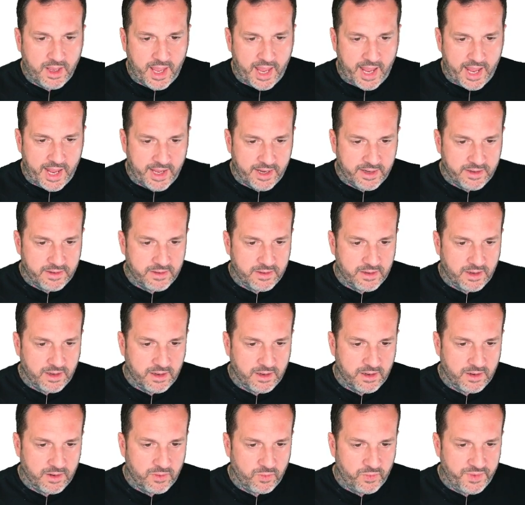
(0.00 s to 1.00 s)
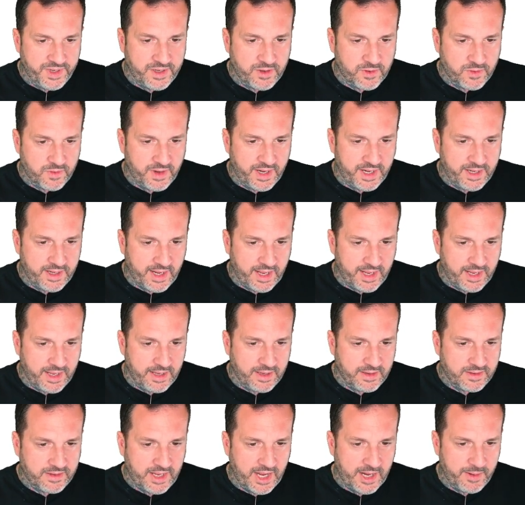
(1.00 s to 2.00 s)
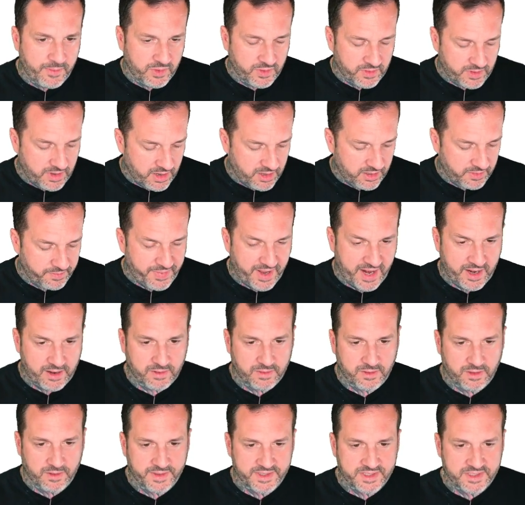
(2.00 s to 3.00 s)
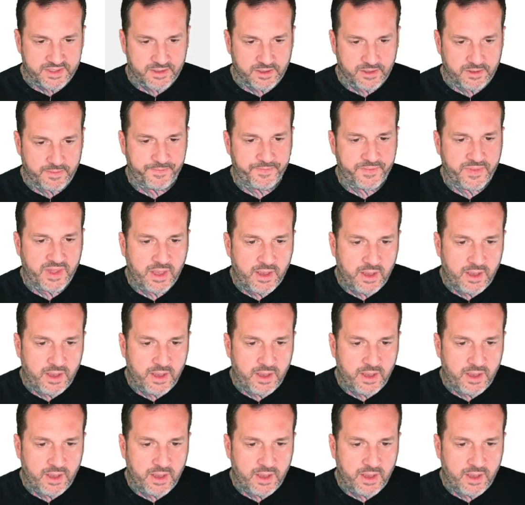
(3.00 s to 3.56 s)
and uh, we create a table called parallel insert.